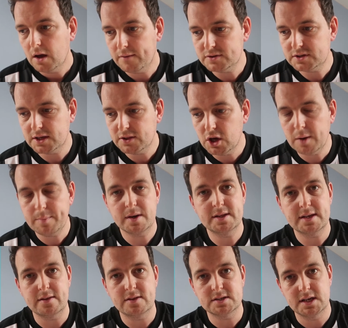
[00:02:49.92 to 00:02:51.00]
Obviously, the opening
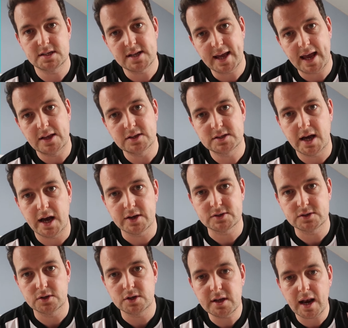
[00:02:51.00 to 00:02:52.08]
day of the season against
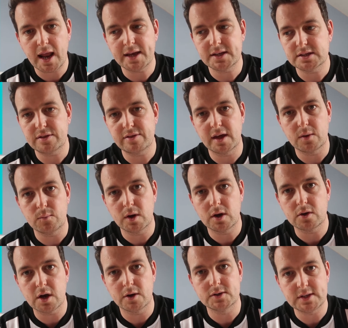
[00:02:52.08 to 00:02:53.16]
Arsenal, you'd like to think we
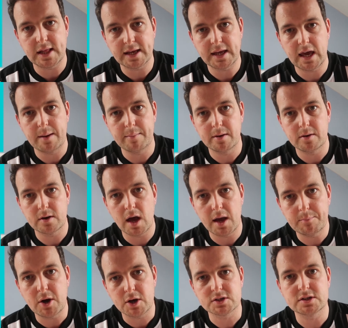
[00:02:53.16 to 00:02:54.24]
could go into that game and,
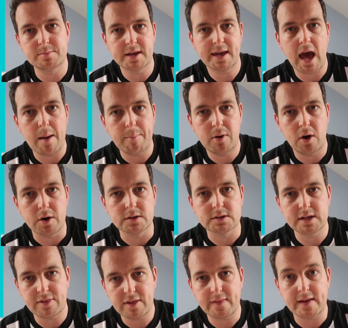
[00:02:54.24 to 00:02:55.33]
and possibly get a
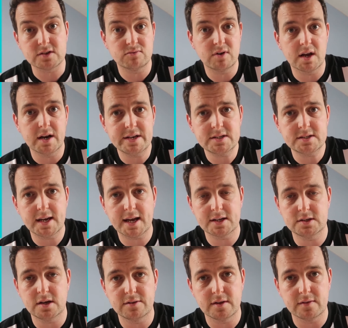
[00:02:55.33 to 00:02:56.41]
point. I think that's realistic. I
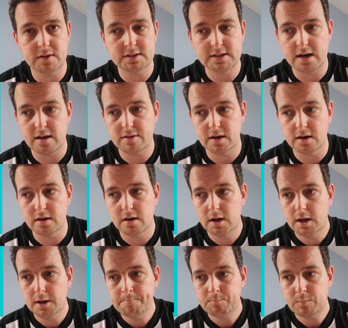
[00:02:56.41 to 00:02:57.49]
don't think there's anything
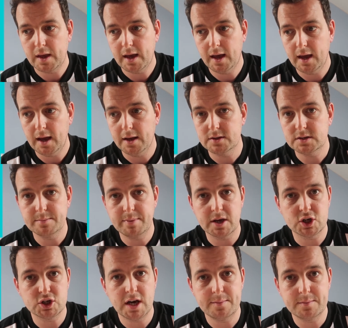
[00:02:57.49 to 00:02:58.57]
uh, to be
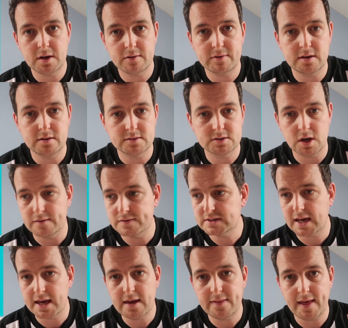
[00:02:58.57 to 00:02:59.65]
ashamed of in sort of
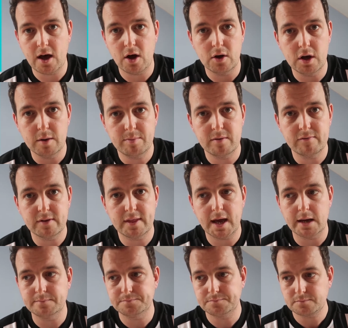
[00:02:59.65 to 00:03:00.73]
saying that or hoping for
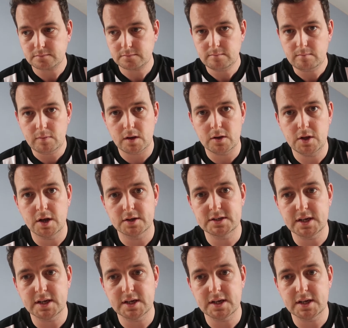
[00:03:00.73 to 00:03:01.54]
that. You know,